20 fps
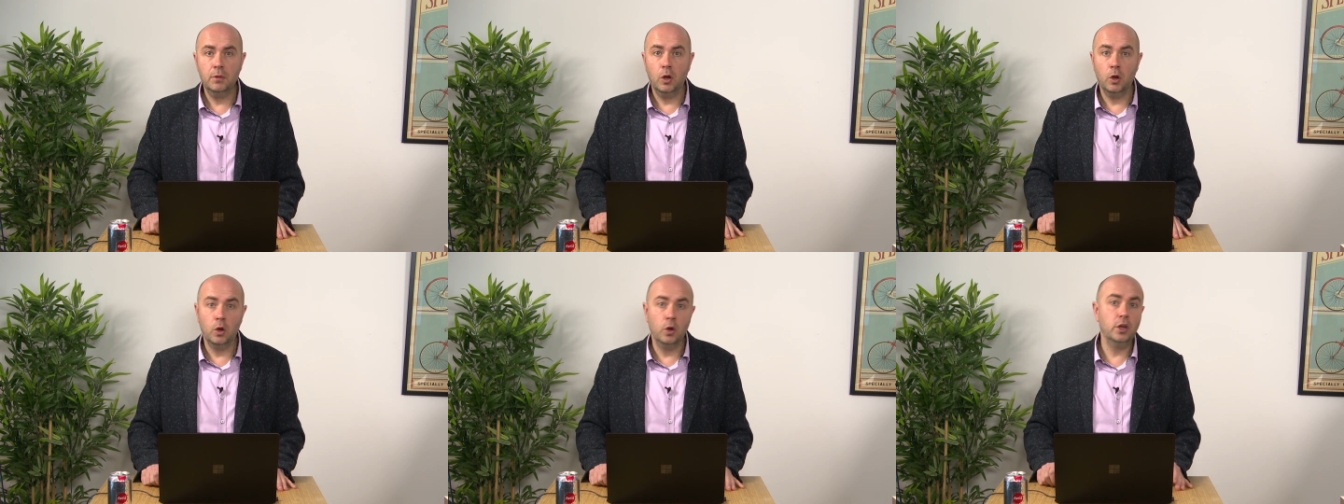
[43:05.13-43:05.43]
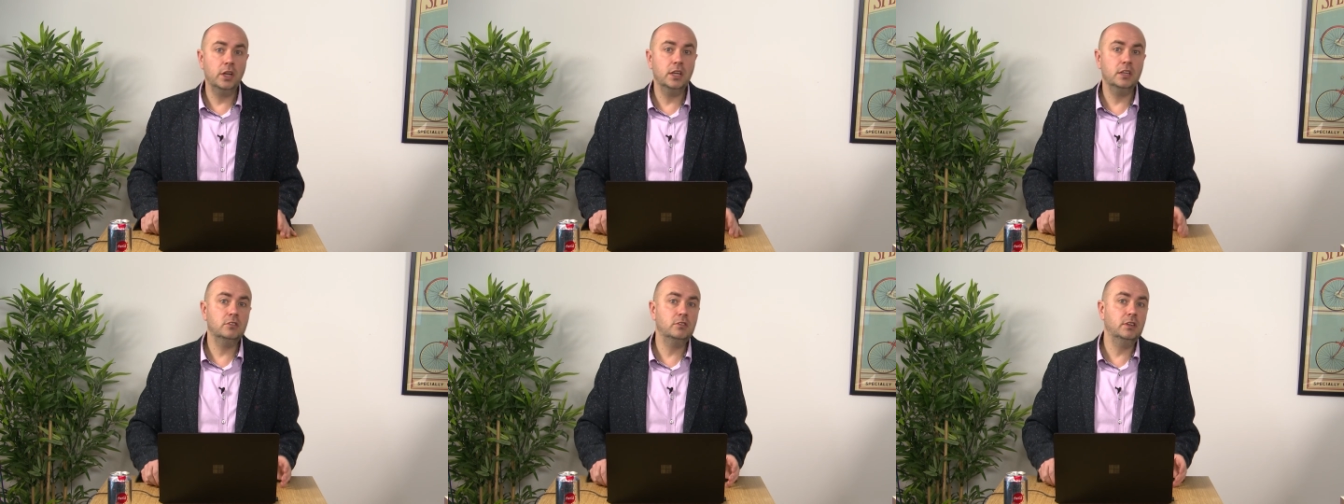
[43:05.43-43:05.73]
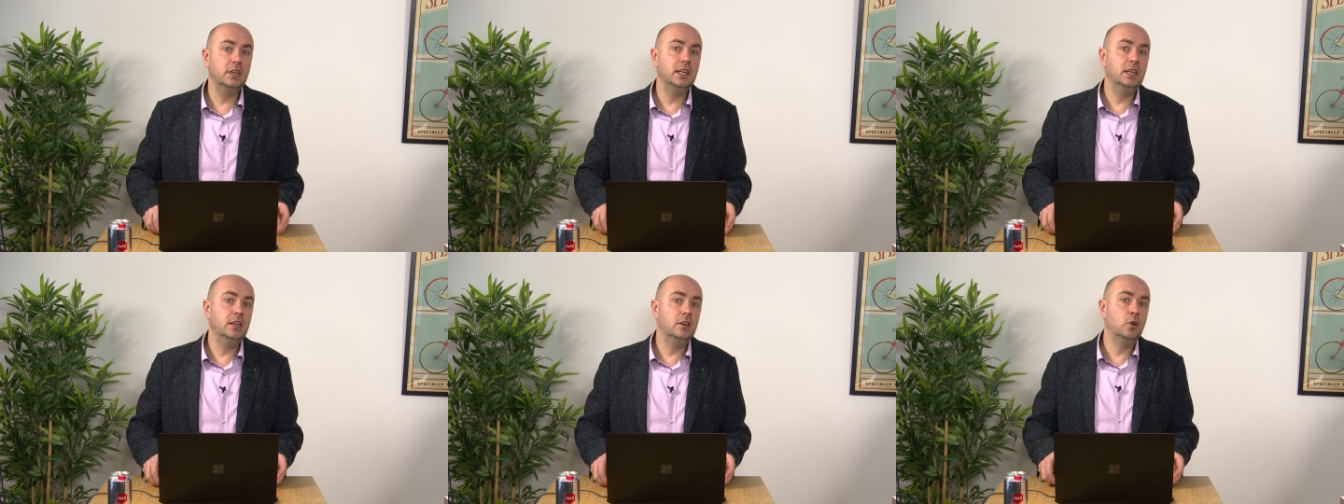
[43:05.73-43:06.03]
Learning is
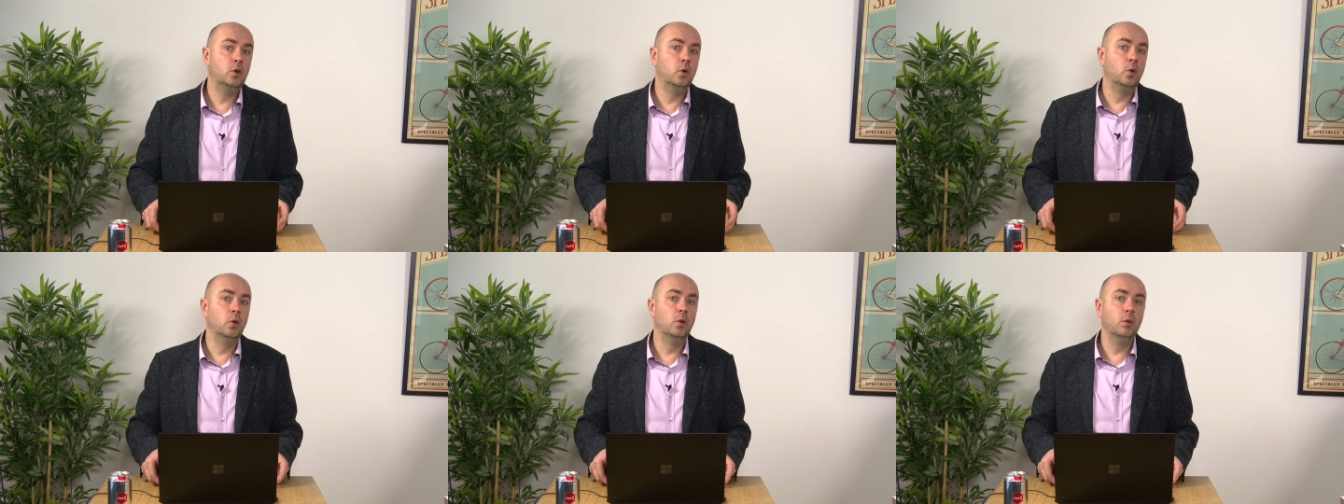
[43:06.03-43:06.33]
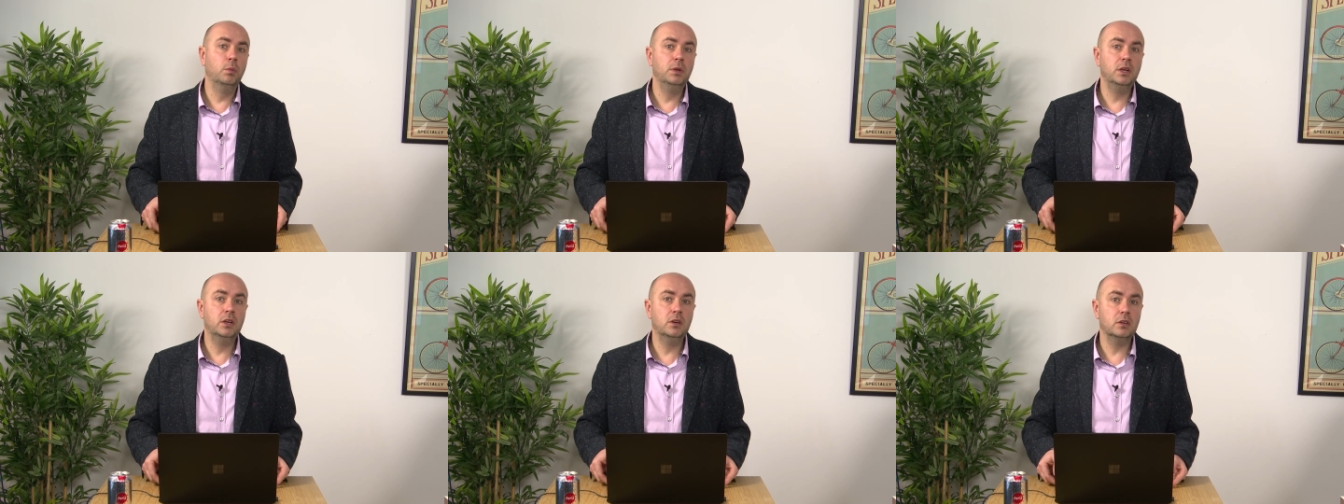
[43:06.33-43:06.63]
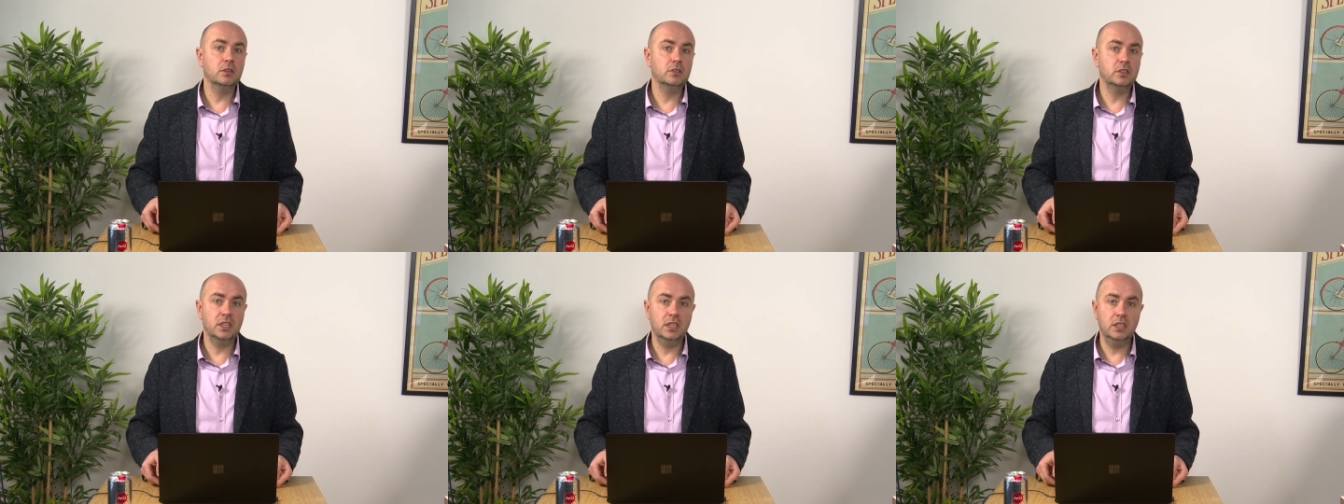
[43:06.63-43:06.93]
really cool
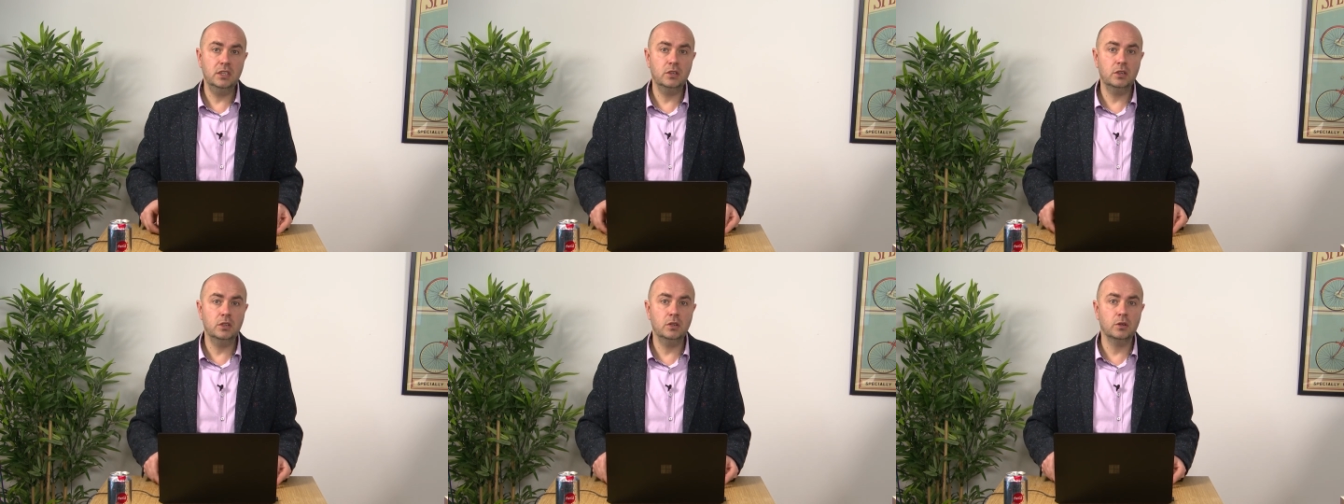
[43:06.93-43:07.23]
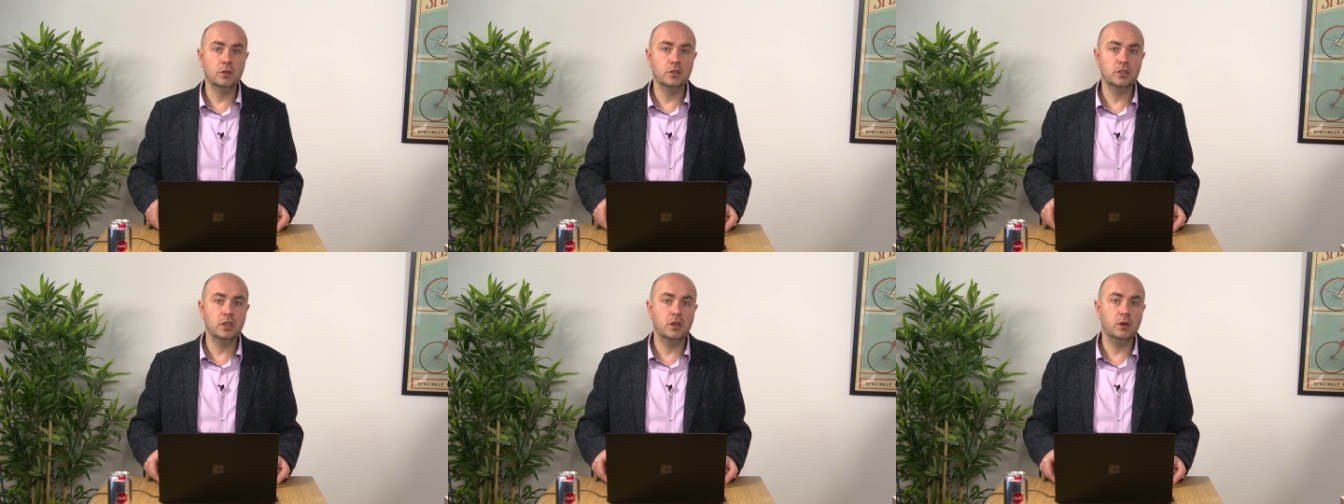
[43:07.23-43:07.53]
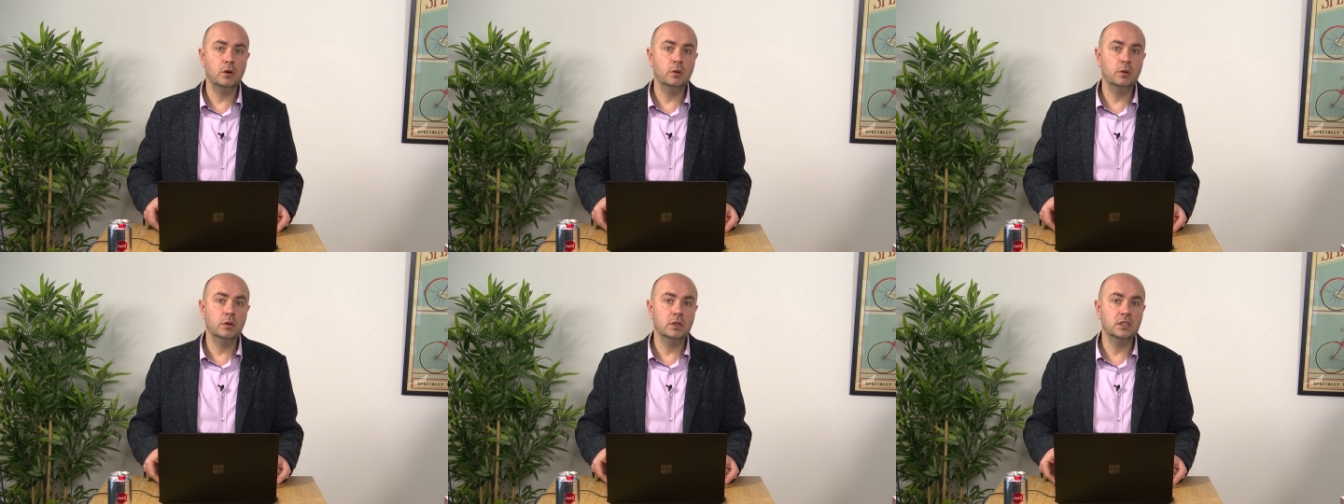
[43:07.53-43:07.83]
because you can
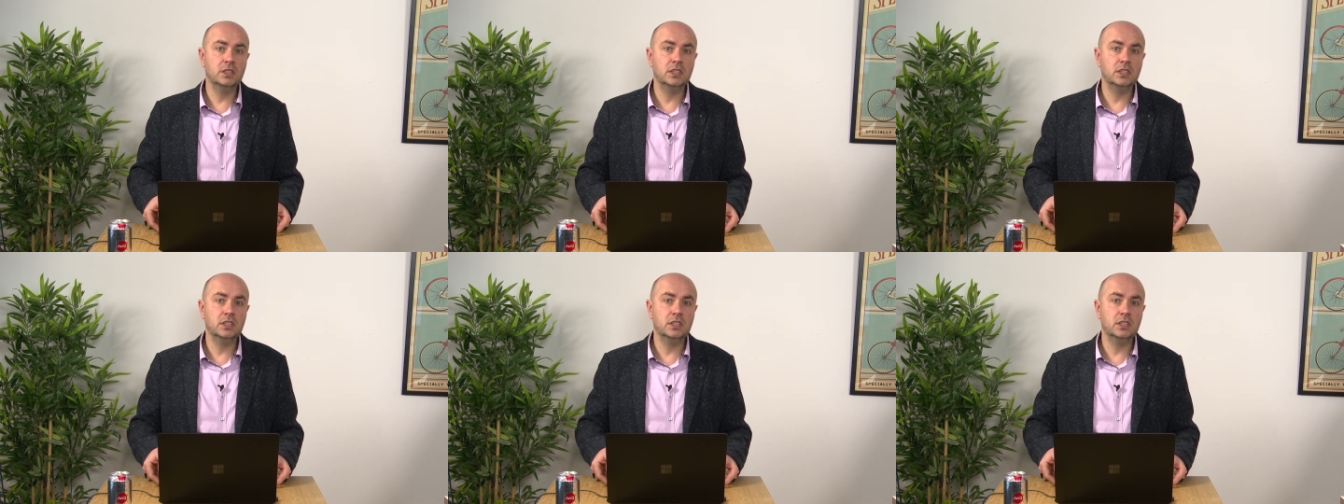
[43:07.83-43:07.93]
also